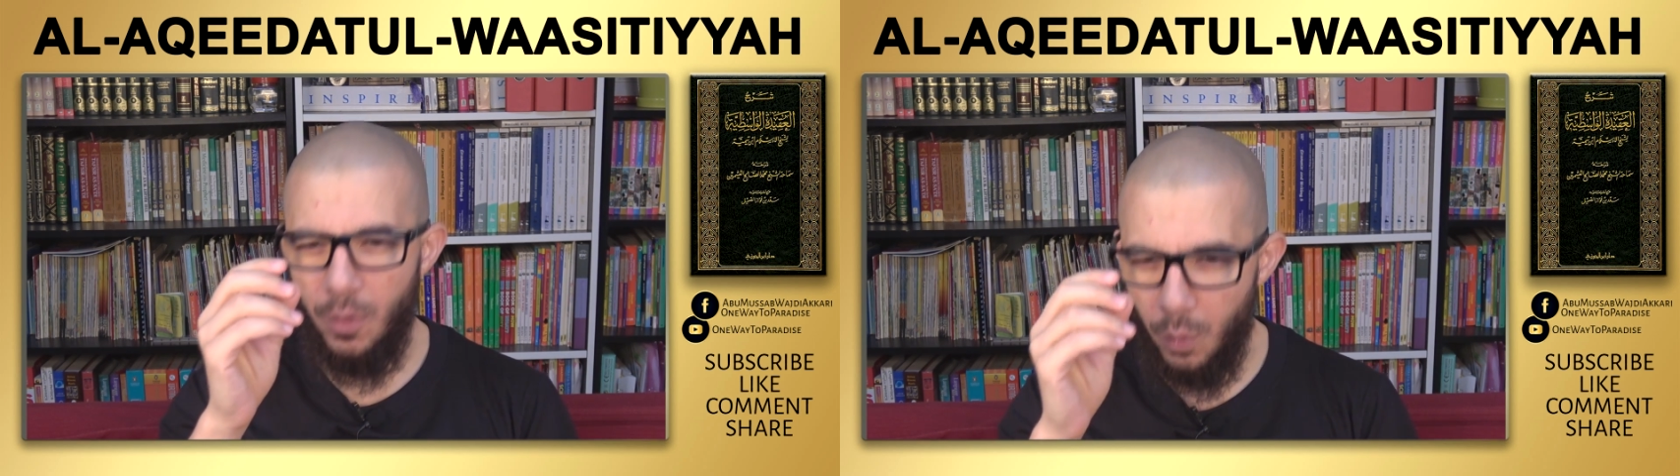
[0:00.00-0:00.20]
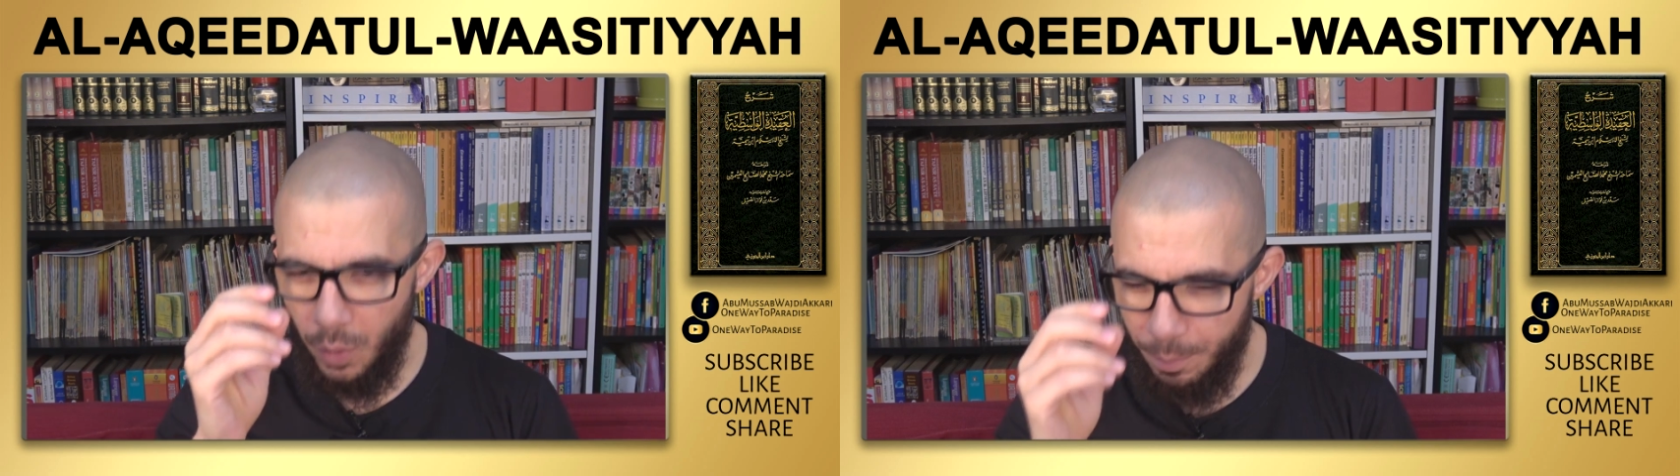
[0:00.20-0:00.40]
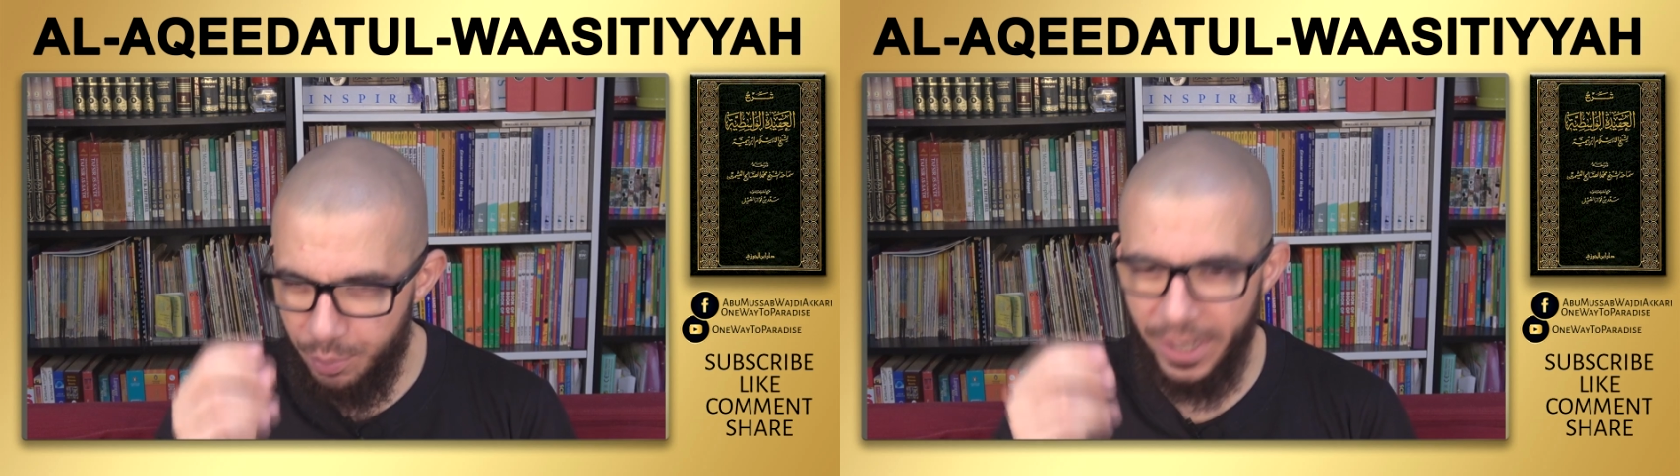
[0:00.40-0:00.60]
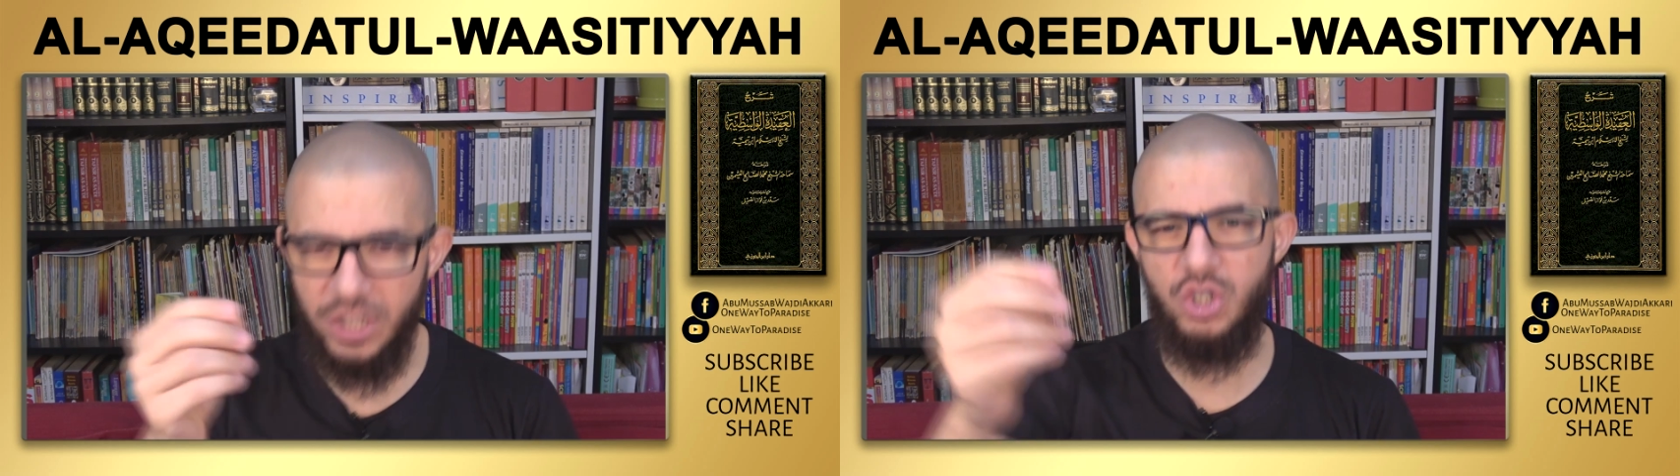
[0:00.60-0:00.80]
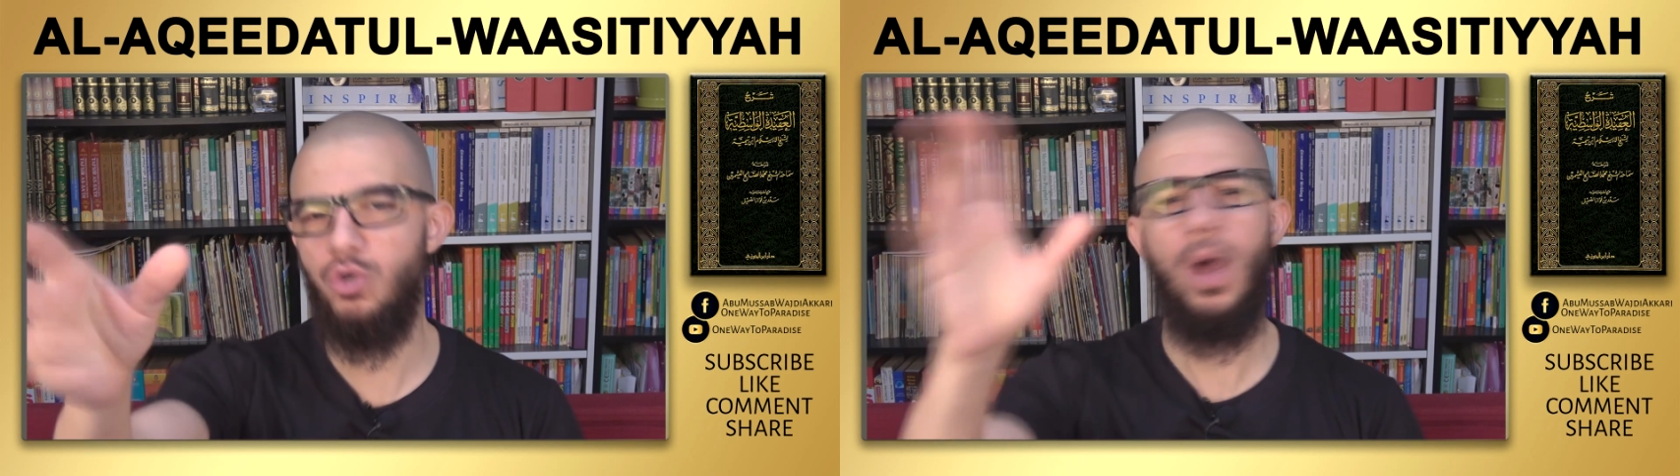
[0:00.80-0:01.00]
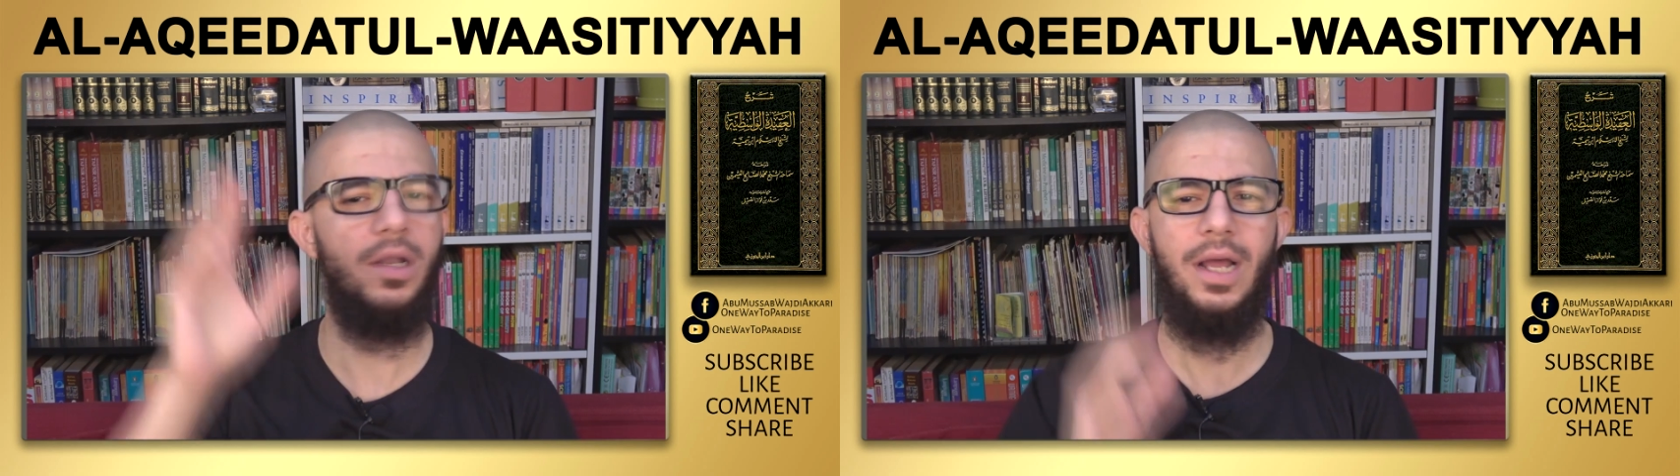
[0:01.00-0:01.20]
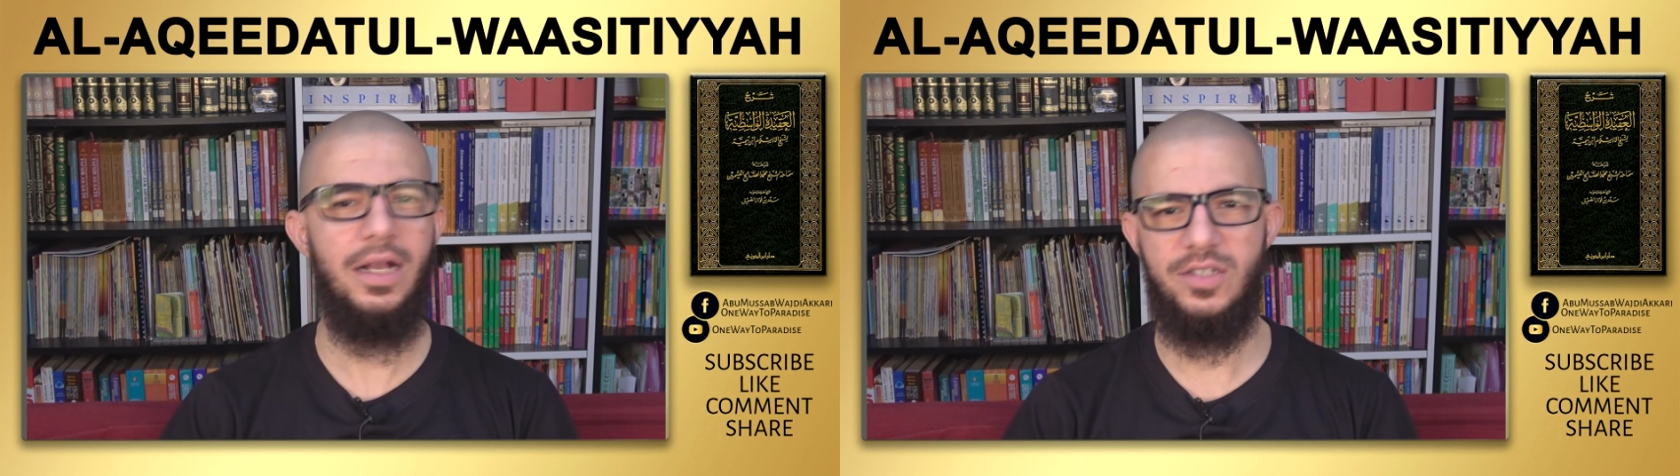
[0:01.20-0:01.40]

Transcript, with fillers: bridge to Allah